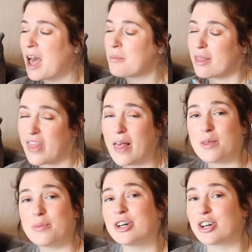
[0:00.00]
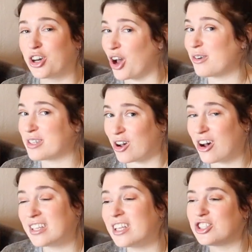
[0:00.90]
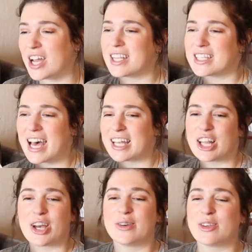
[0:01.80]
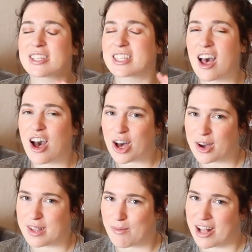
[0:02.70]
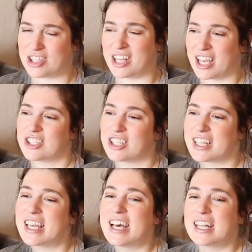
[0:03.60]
but then the book goes on and Janice Hadlow uses her own imagination